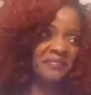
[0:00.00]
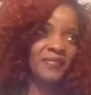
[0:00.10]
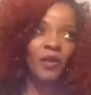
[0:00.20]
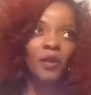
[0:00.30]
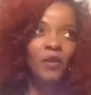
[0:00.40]

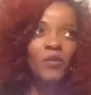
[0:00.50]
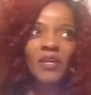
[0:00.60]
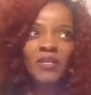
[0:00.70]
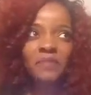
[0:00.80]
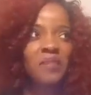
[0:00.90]
They're
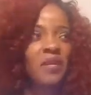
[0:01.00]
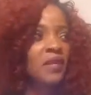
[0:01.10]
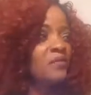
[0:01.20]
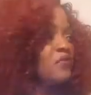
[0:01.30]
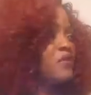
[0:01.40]
always
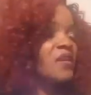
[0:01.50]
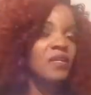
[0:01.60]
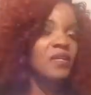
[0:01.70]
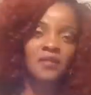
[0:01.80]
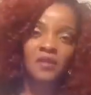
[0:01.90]
bending for
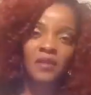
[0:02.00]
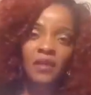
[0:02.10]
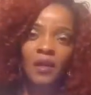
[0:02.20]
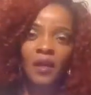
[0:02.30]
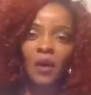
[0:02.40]
this.
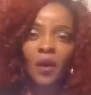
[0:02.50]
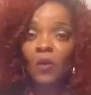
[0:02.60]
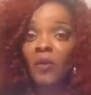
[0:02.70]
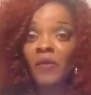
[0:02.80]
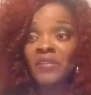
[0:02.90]

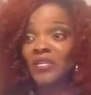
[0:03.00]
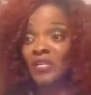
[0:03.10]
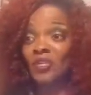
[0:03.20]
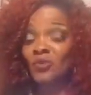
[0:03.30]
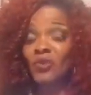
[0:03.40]
Oh, well, this
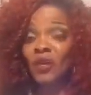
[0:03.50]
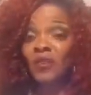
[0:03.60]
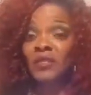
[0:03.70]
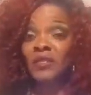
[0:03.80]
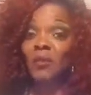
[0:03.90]
issue's on
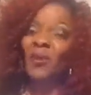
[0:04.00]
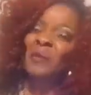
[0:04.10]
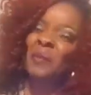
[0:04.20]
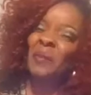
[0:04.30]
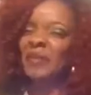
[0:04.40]
the table.
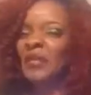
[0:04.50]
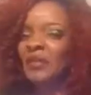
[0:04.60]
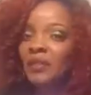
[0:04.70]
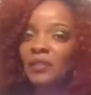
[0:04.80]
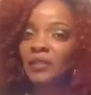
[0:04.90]
I'm going to
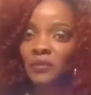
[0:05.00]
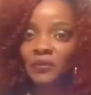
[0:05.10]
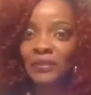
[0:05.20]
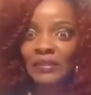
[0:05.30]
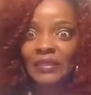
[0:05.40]
bend a little.
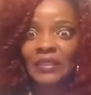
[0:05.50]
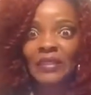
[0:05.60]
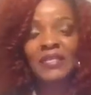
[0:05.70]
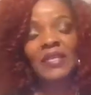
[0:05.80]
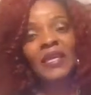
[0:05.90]

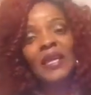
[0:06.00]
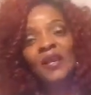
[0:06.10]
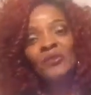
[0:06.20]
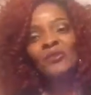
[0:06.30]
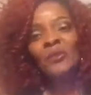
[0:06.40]
City
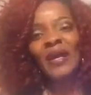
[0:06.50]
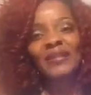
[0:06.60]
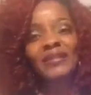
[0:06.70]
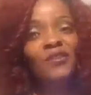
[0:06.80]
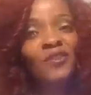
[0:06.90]
Council, I
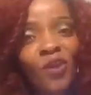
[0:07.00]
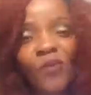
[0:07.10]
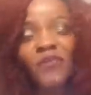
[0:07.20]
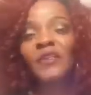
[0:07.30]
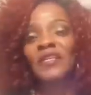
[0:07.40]

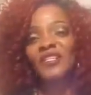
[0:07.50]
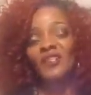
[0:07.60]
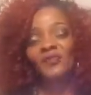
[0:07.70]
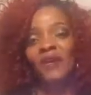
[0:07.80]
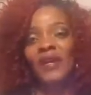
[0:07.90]
know
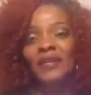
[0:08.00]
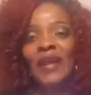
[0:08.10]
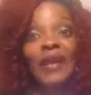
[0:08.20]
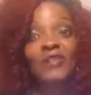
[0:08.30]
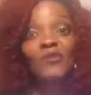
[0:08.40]
Felicia's right.
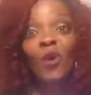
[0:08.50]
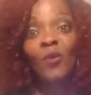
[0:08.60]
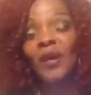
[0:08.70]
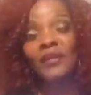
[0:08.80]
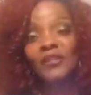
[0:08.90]
I
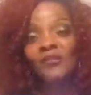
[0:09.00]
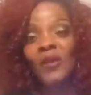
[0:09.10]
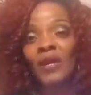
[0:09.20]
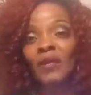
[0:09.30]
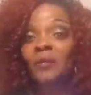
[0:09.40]
know Ella's
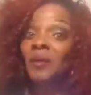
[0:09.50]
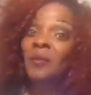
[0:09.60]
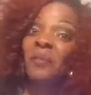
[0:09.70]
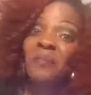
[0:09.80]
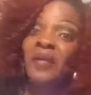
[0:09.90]
right. But I'm
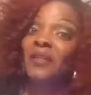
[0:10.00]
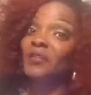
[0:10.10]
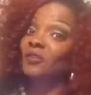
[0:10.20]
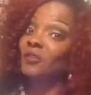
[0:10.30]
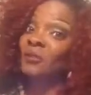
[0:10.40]
going to bend.
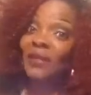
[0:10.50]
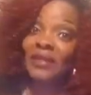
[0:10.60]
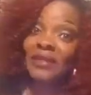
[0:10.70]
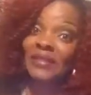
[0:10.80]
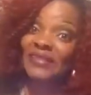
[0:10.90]
Because you know what?
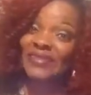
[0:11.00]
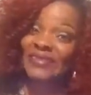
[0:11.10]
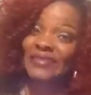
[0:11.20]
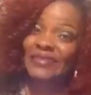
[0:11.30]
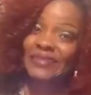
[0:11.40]

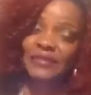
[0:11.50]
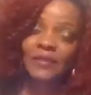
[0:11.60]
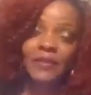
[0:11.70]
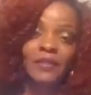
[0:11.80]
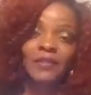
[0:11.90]

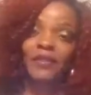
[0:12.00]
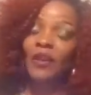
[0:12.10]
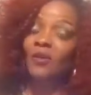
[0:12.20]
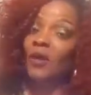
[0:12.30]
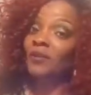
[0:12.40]

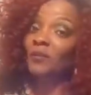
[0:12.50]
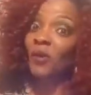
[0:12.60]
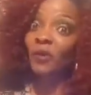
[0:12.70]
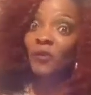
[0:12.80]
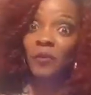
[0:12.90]
Y'all going to have to
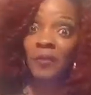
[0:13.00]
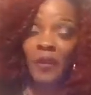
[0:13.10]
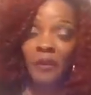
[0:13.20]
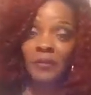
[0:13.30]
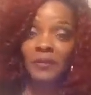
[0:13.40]
work with me,
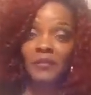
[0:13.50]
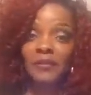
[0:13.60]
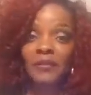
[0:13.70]
baby.